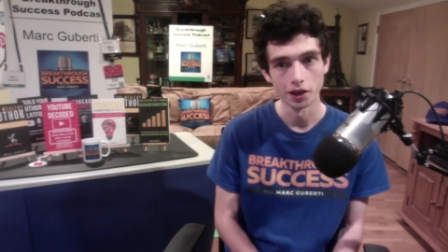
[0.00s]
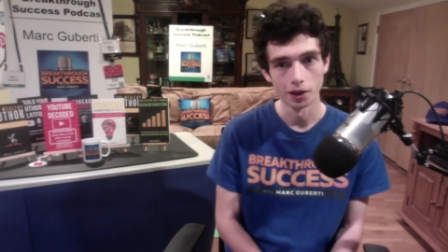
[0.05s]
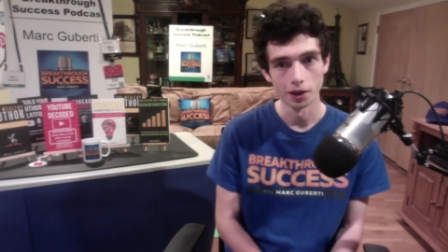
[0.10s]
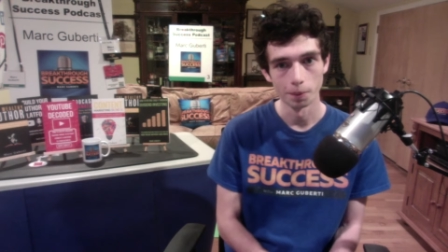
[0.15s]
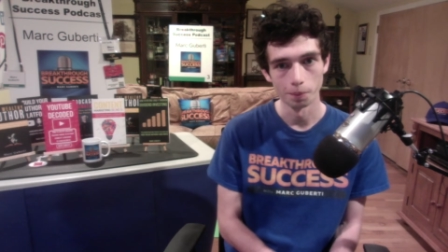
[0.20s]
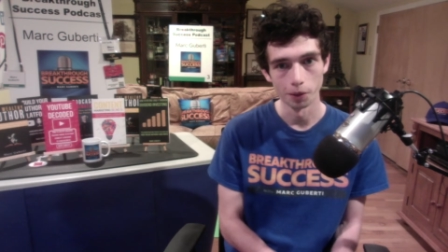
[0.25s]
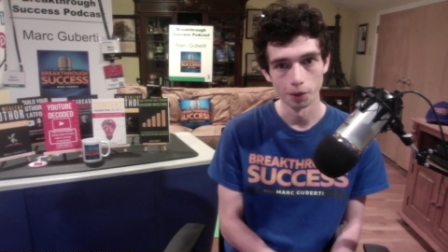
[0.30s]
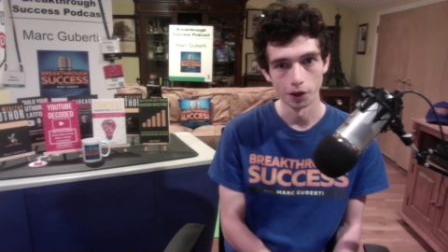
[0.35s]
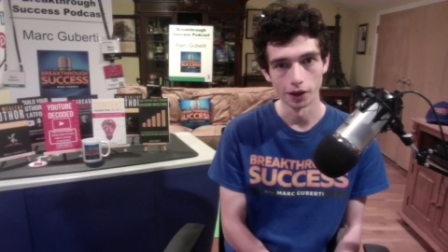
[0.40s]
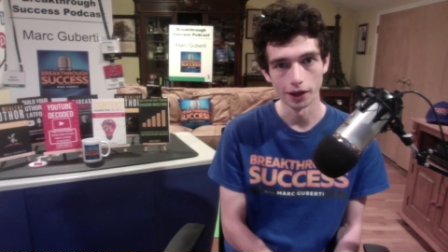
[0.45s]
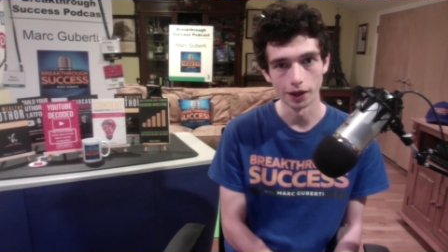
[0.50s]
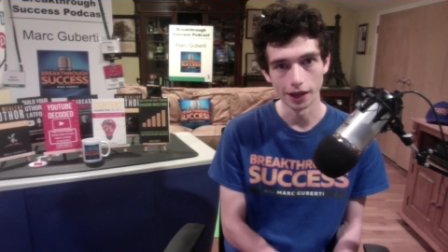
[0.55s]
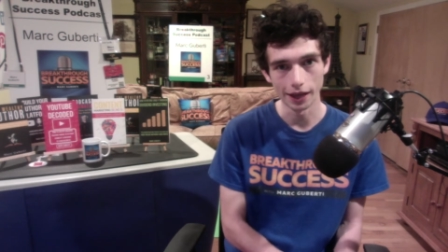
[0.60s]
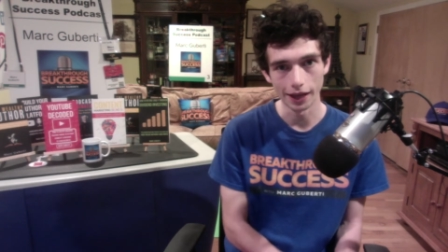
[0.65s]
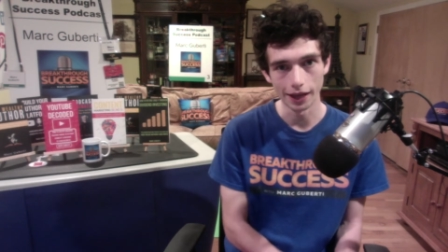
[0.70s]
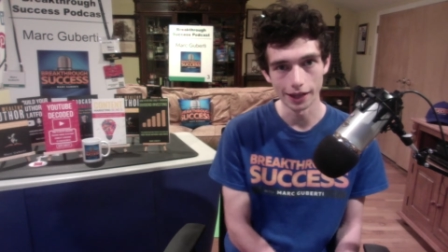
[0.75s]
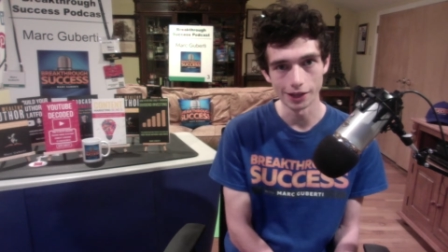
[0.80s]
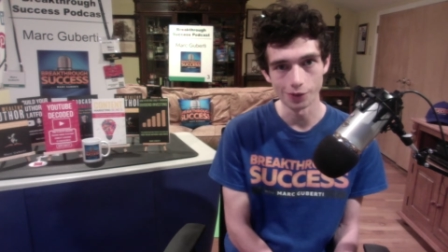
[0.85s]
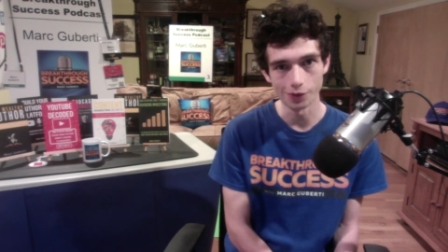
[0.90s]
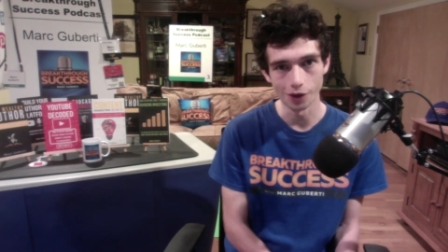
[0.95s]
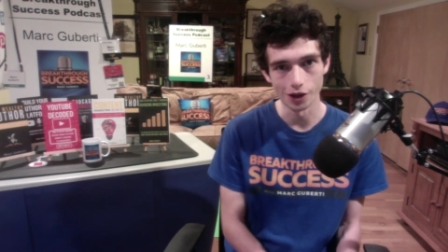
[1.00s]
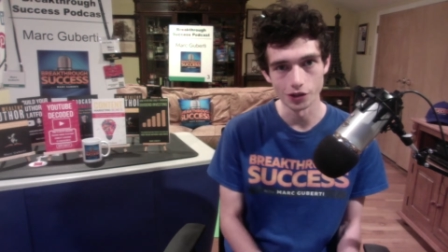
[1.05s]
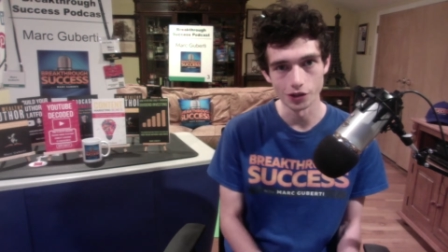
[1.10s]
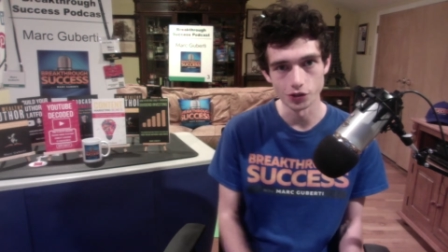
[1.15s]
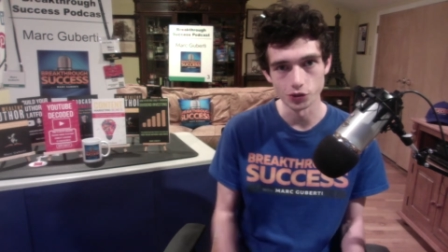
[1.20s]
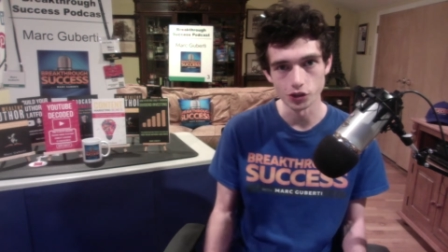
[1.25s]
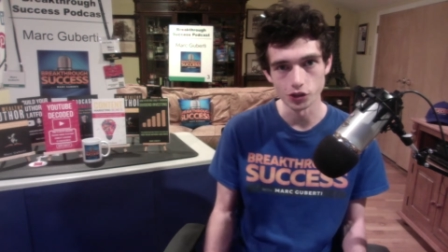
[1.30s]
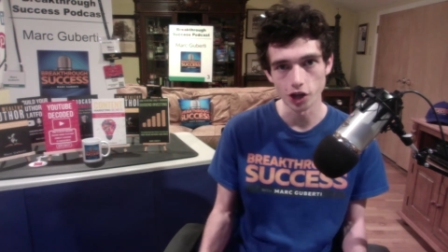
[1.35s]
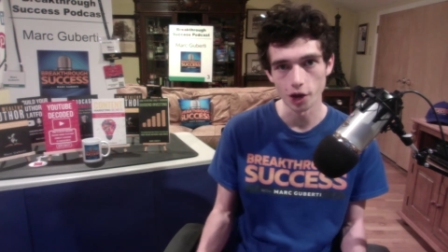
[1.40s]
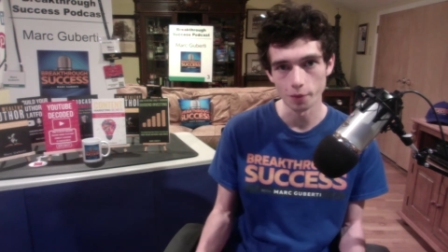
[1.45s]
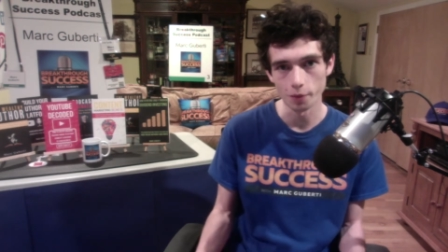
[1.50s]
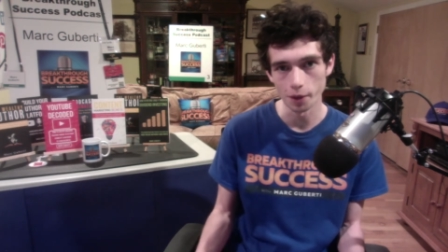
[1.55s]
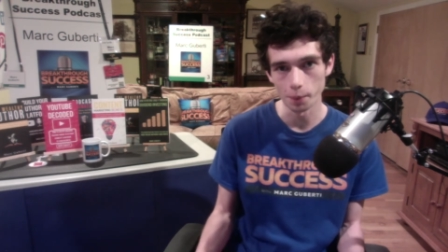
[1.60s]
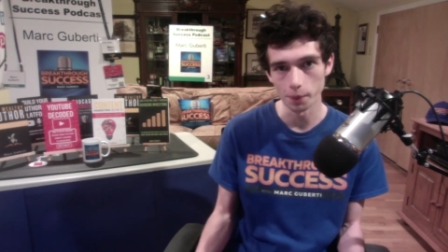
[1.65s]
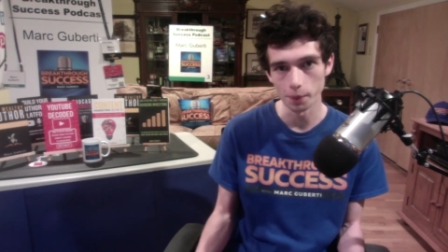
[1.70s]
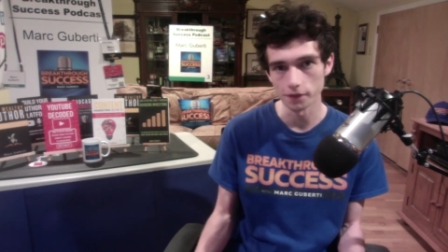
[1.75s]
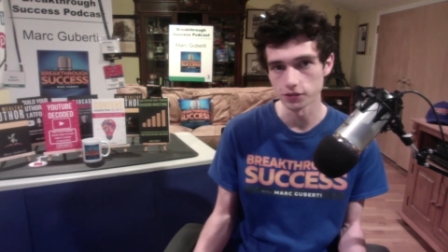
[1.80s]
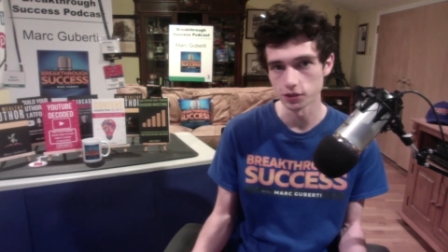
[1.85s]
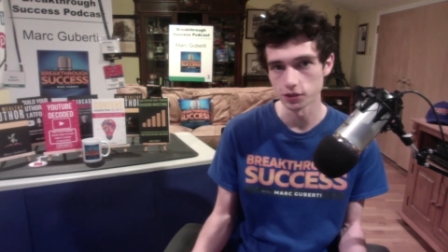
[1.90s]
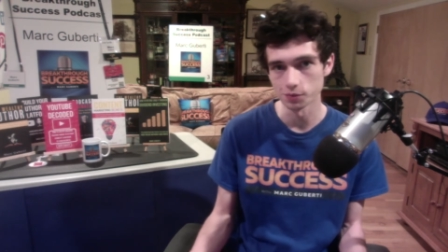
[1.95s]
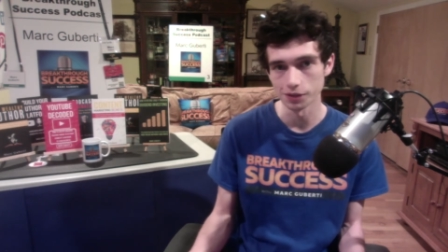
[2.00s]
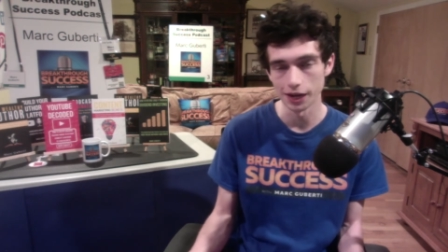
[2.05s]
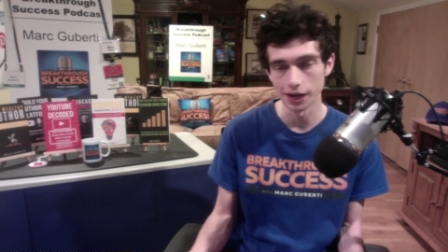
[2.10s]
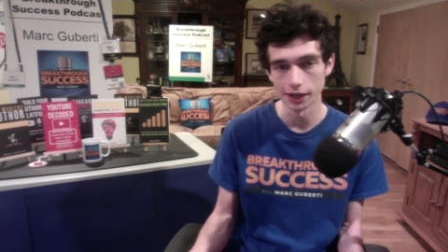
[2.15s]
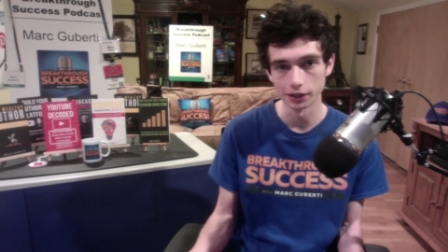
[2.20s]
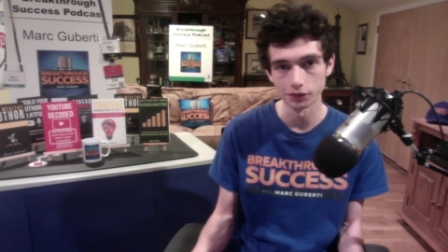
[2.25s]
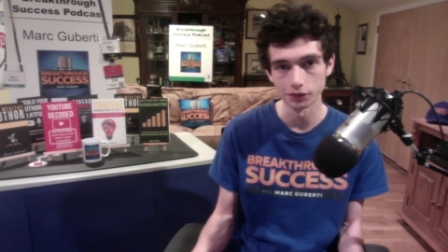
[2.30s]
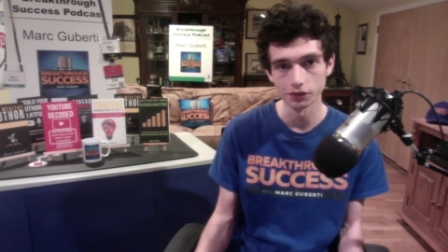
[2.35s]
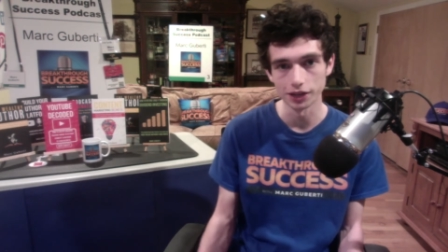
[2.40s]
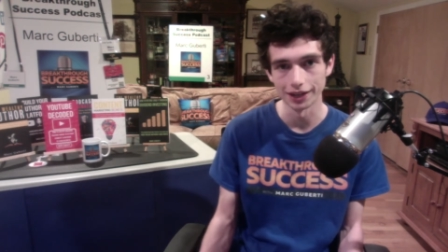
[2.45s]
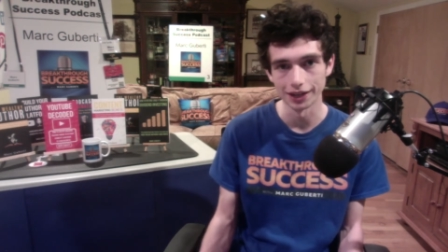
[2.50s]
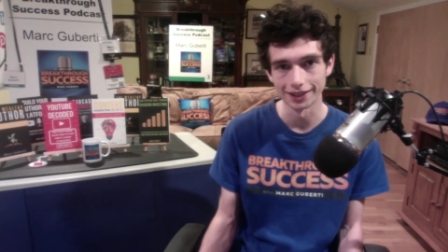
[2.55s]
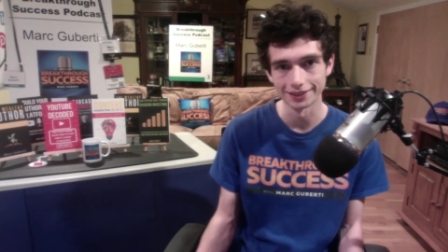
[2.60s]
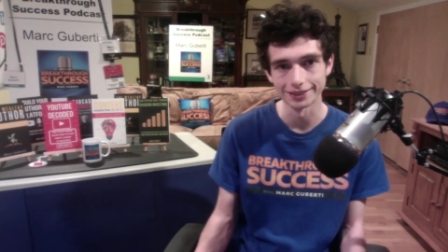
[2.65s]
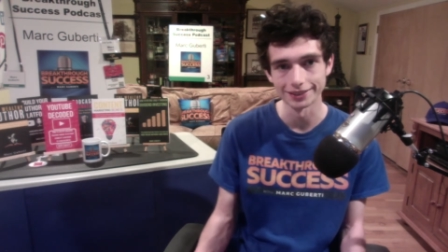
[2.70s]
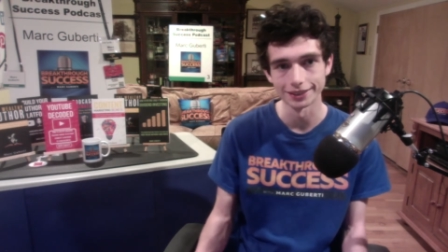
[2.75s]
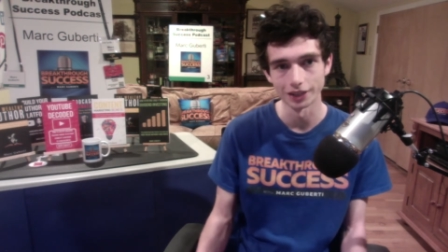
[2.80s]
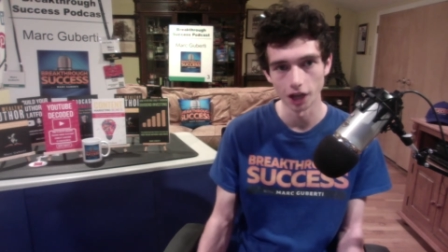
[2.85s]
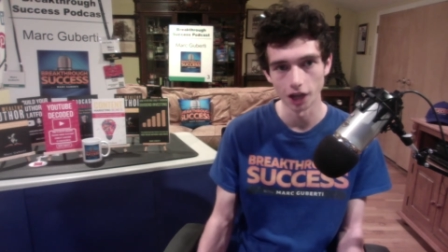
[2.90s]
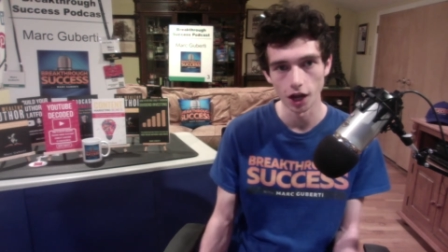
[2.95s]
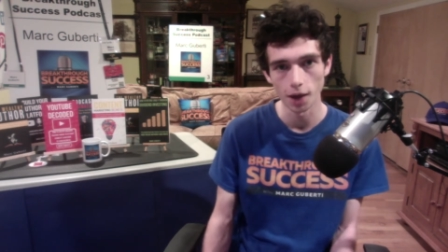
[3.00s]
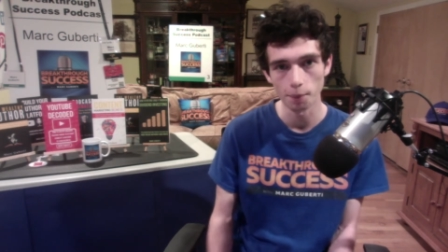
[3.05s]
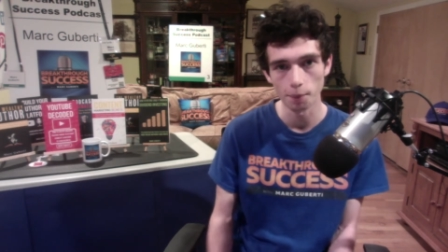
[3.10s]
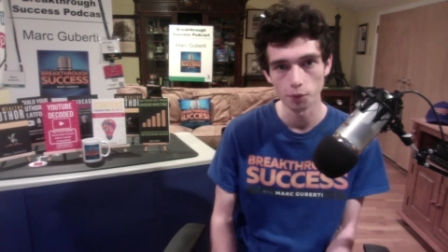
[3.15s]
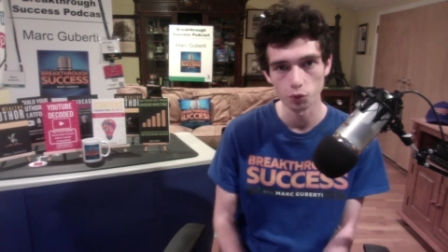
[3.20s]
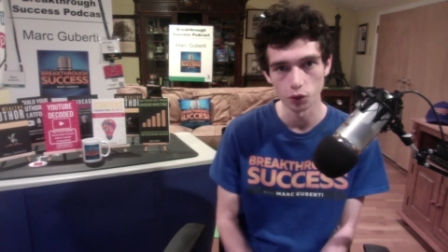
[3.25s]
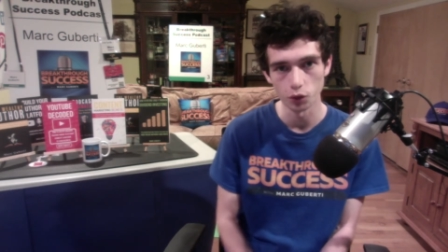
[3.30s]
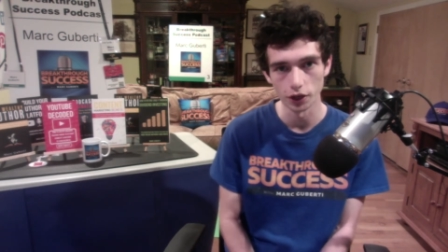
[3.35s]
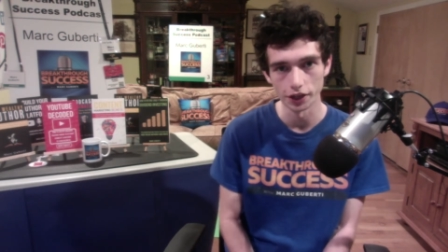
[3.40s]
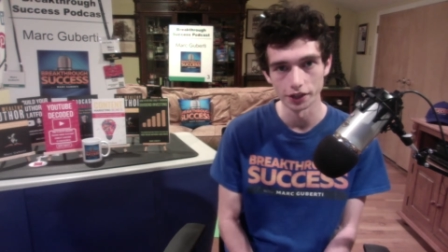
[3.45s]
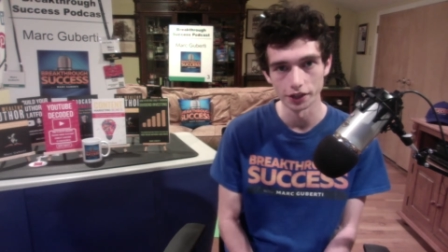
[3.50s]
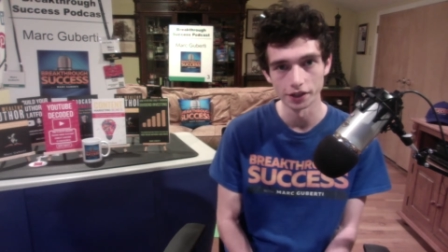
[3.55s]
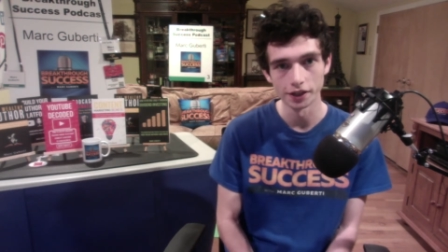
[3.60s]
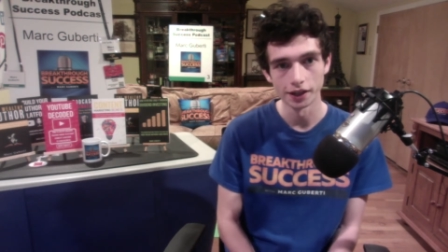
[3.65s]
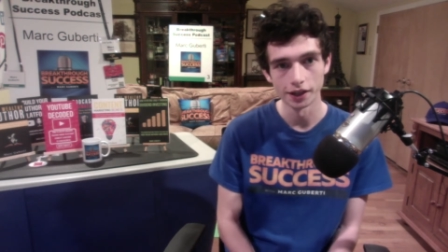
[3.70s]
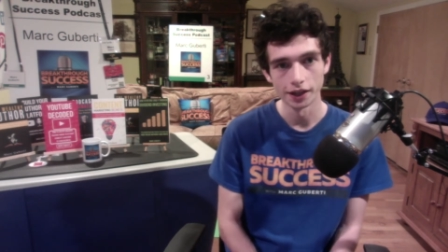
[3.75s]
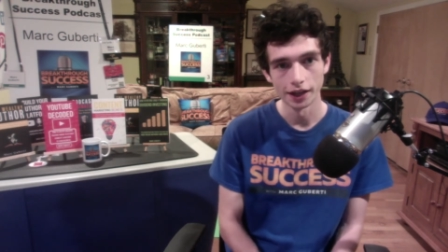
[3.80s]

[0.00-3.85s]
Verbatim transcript: But, anyways, you come up with some kind of content upgrade,